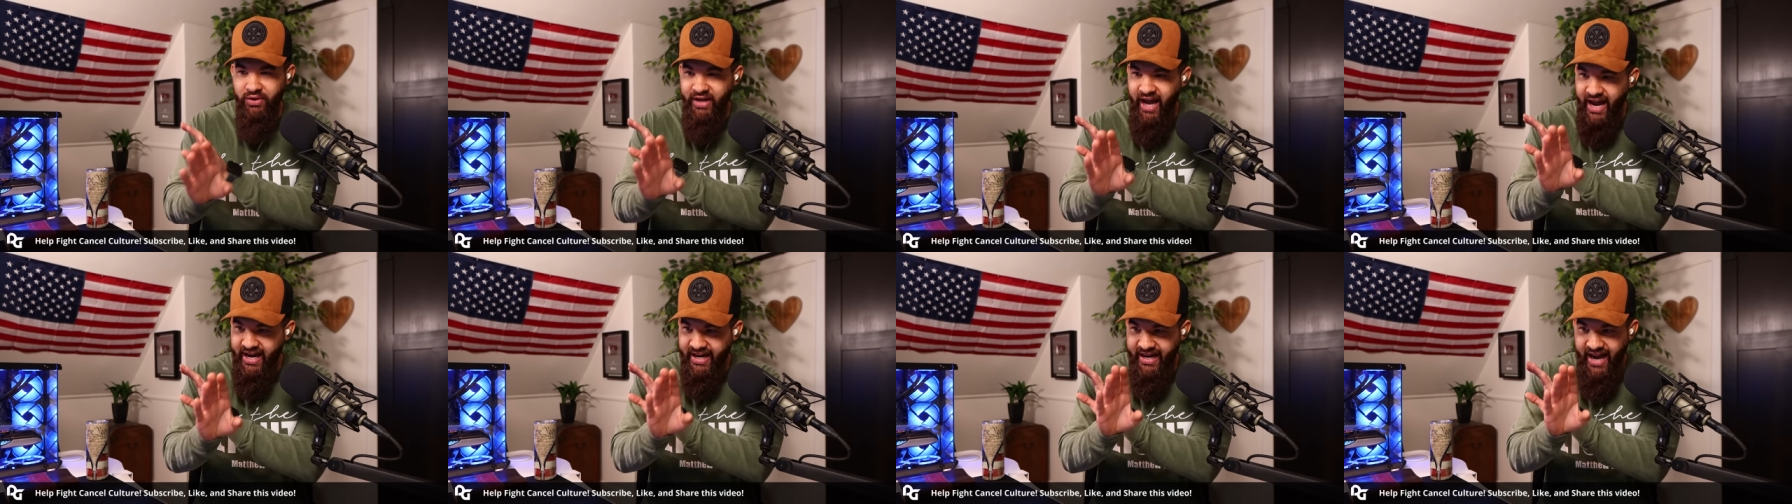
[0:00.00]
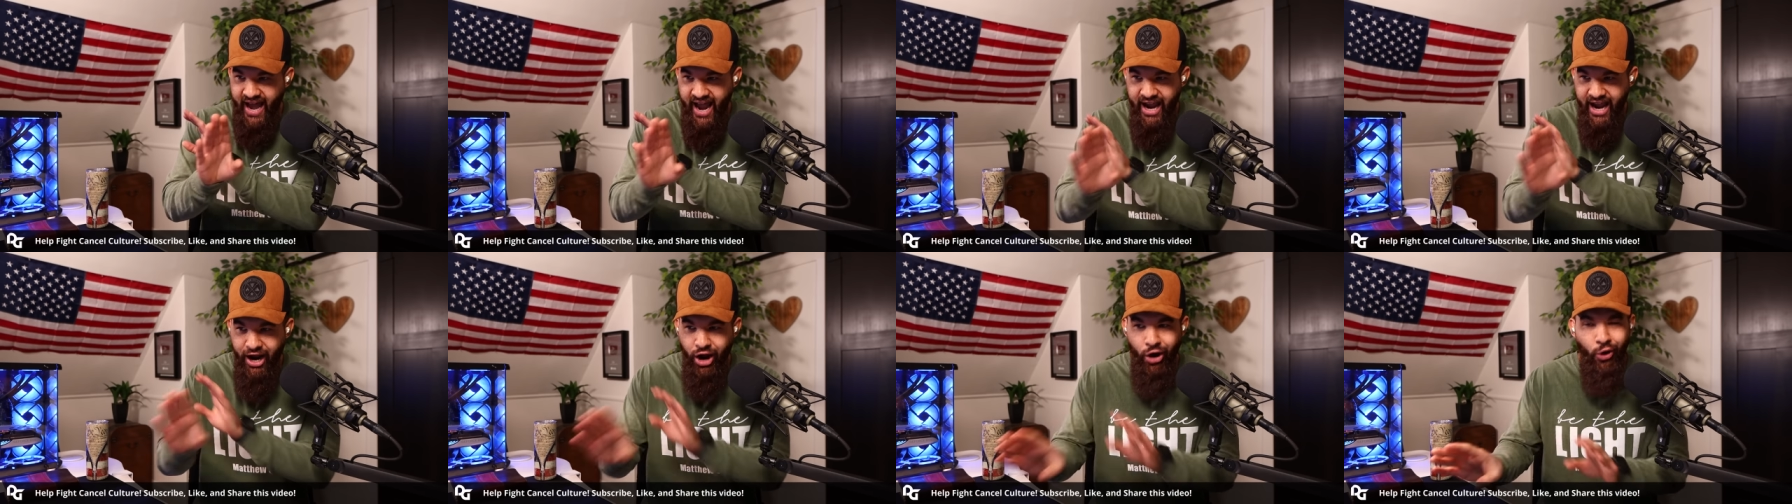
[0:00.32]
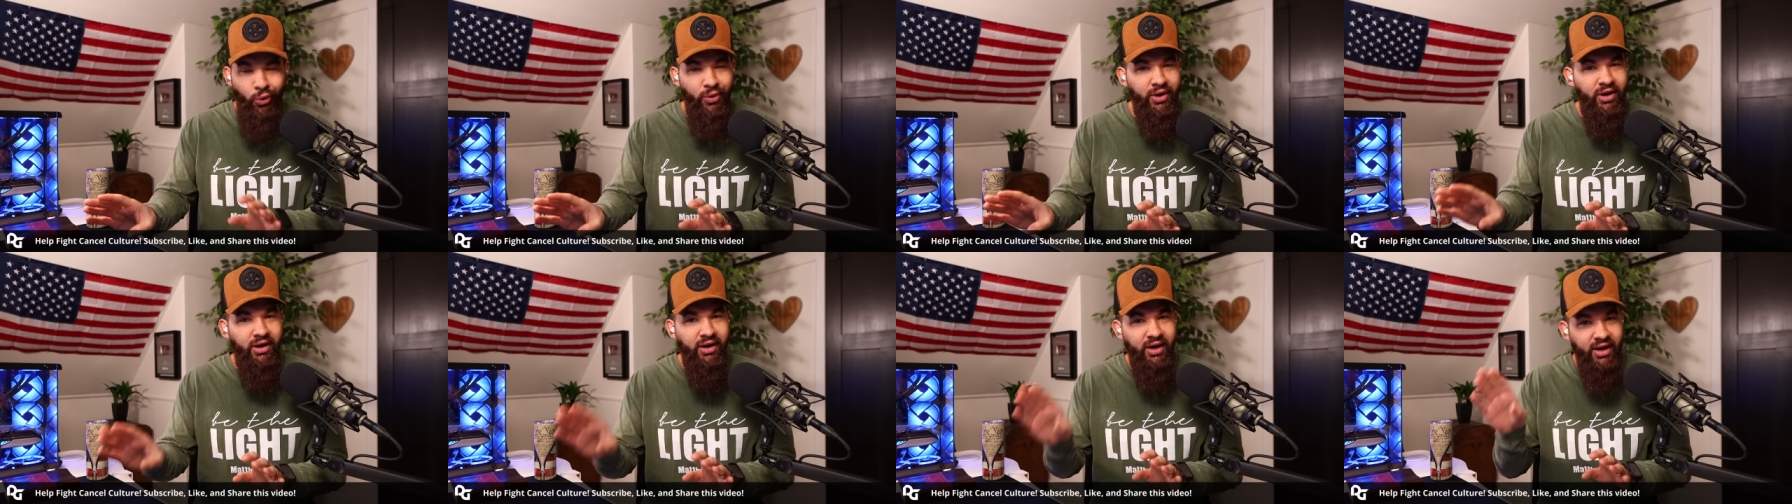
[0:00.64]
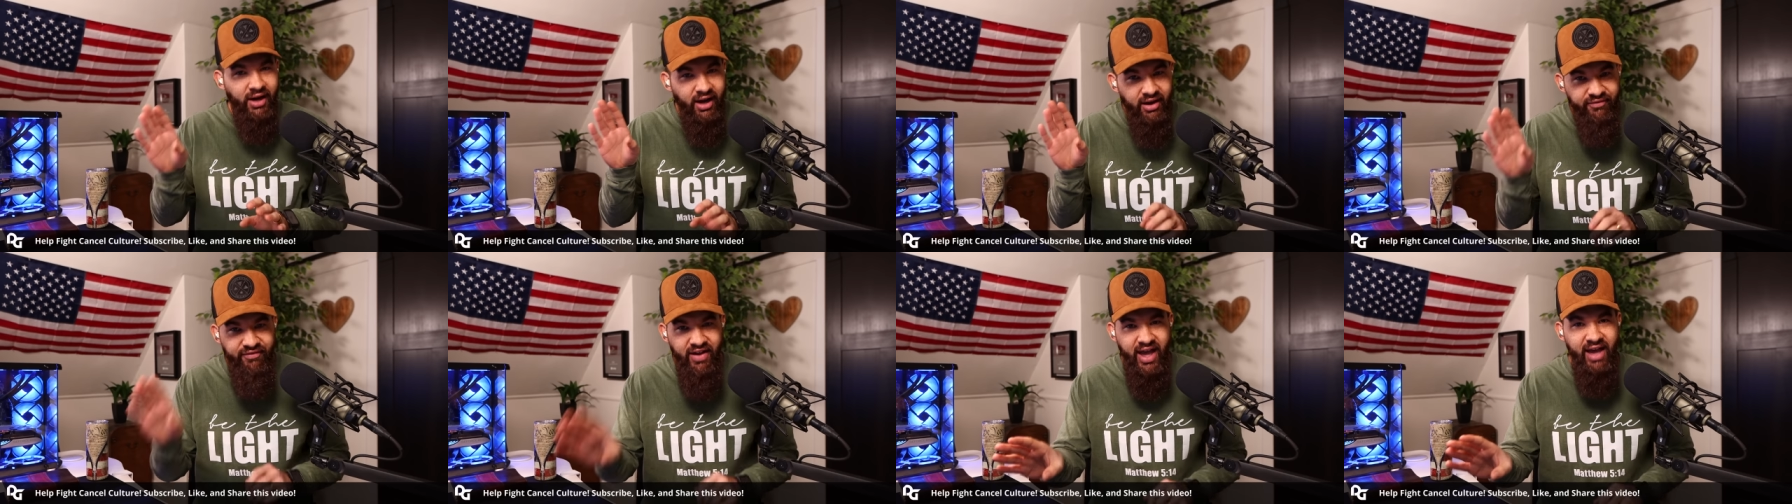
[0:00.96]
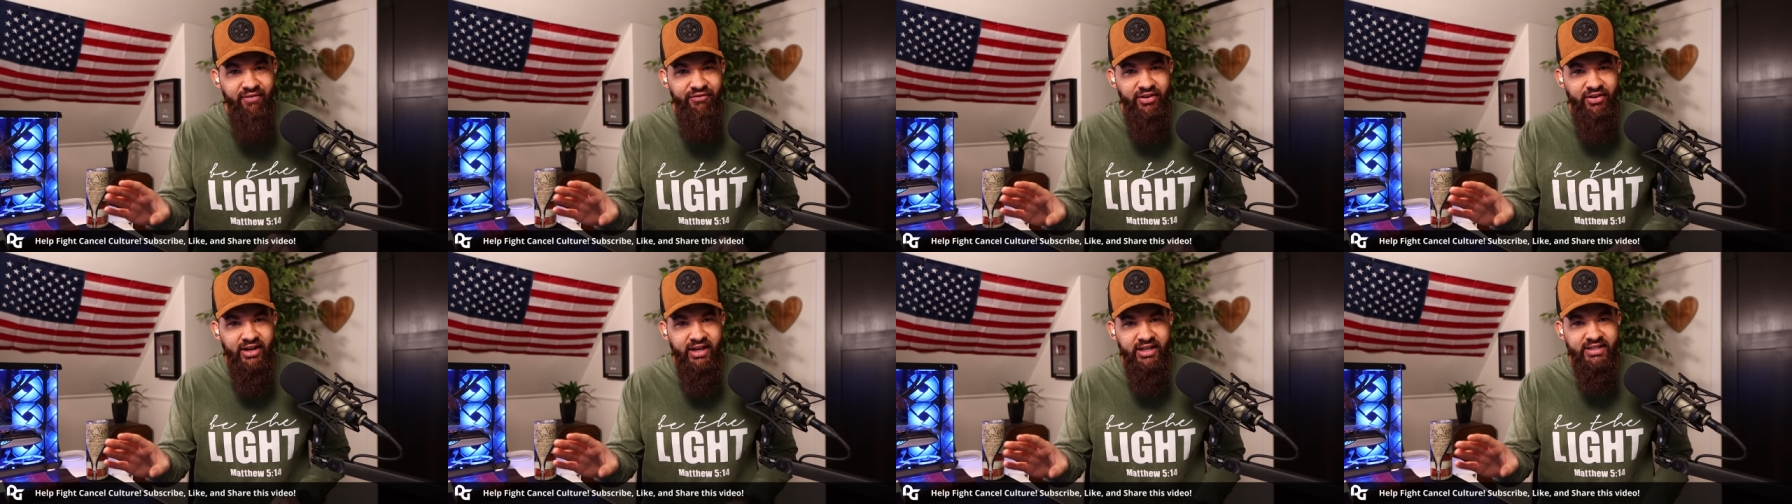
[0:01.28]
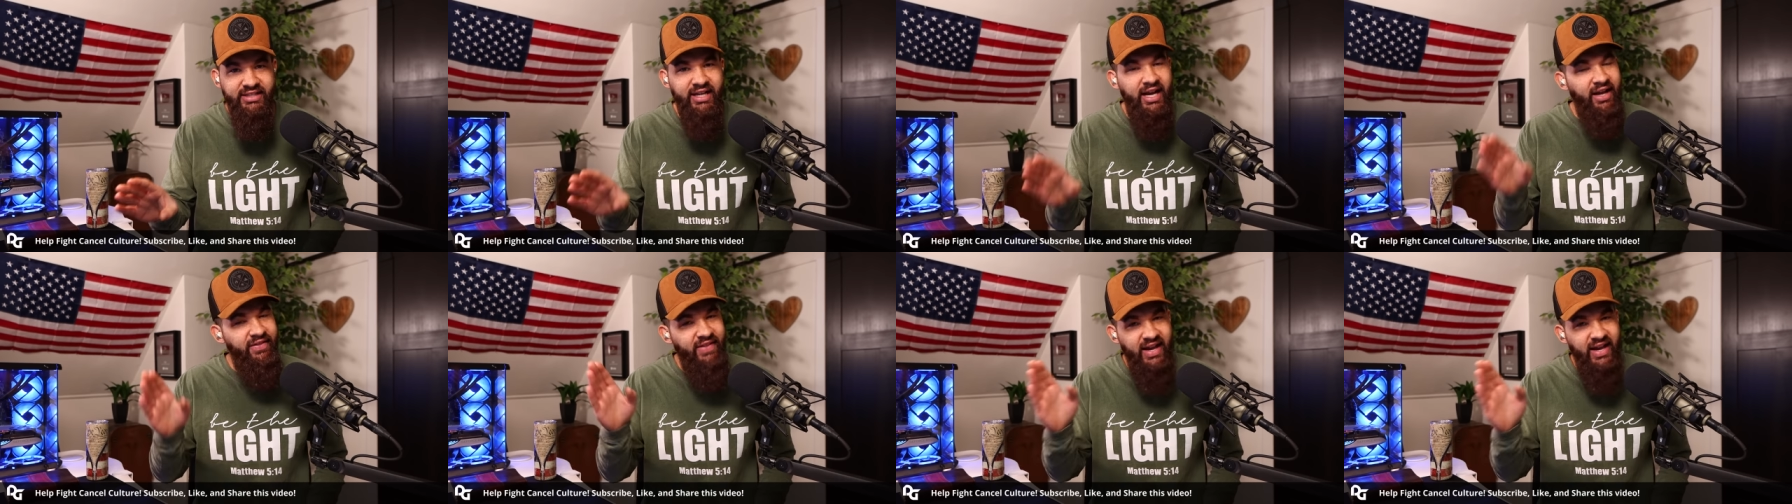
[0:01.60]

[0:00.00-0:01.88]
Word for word: Not an iota of evidence.